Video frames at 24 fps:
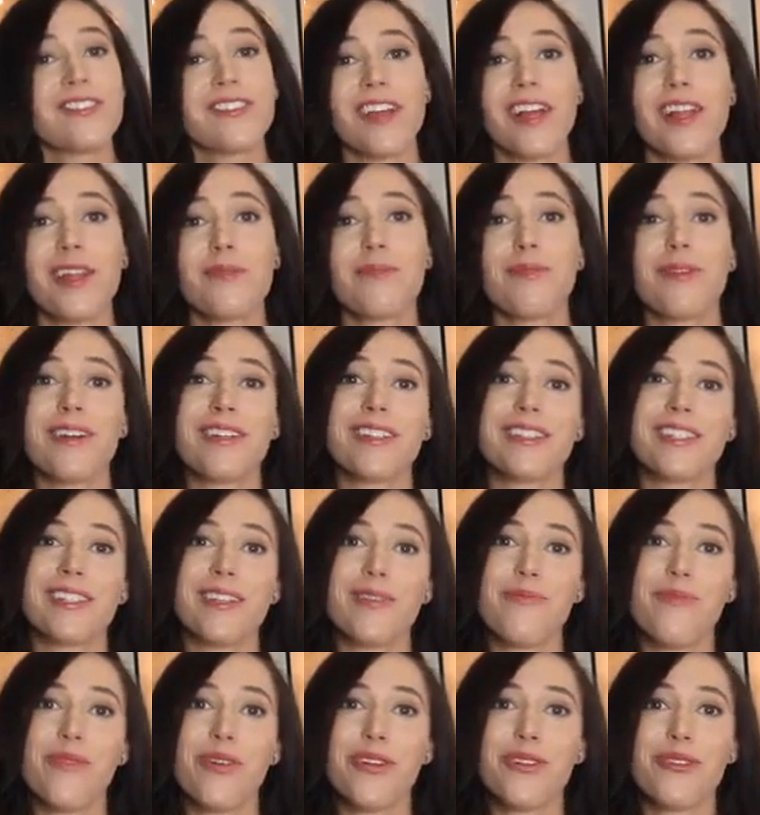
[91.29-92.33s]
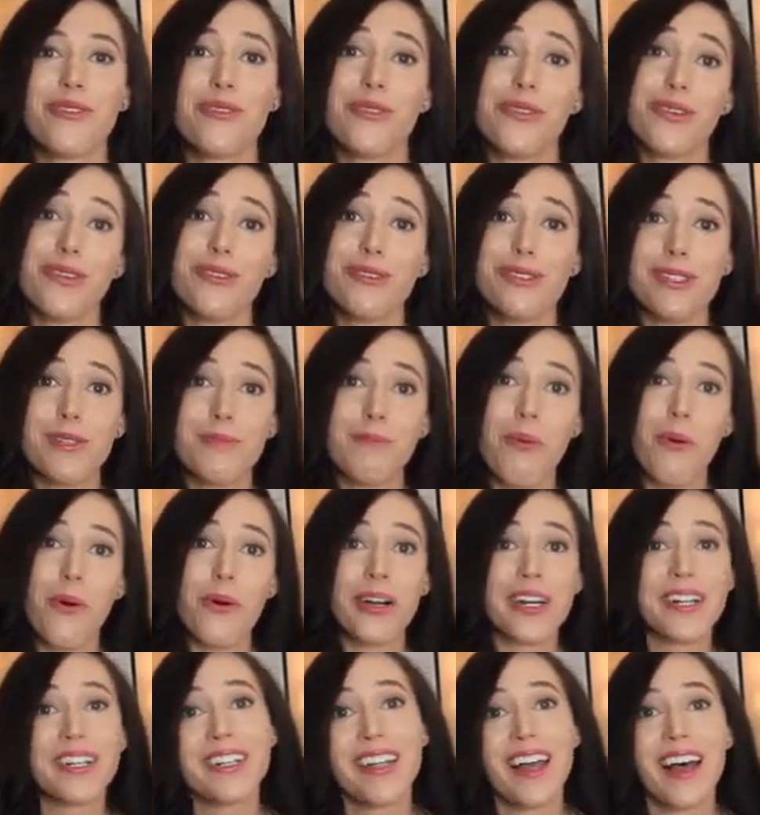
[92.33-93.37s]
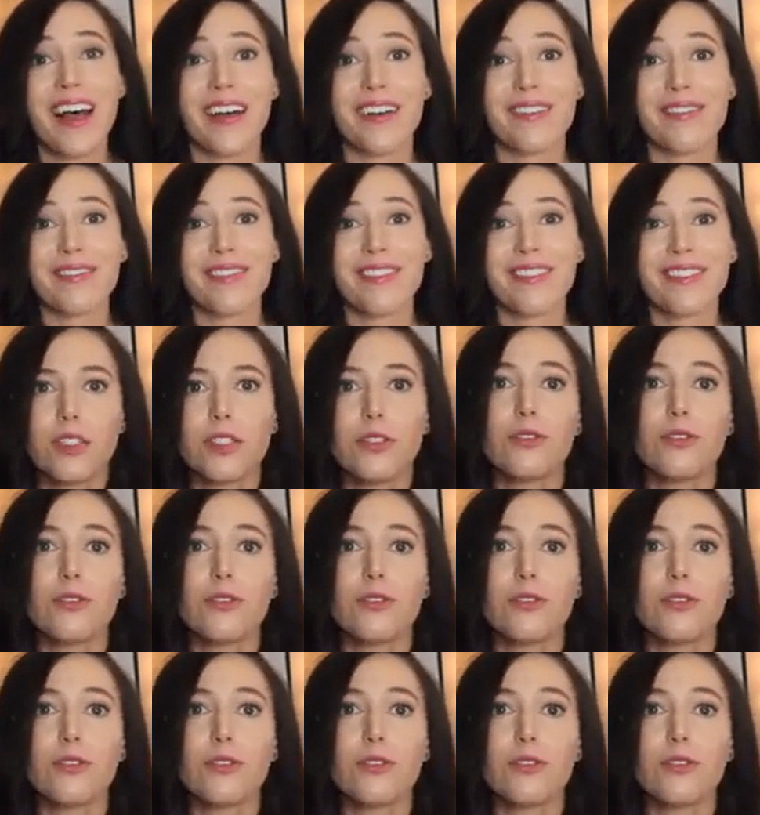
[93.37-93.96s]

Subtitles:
celebrate someone who you support and love.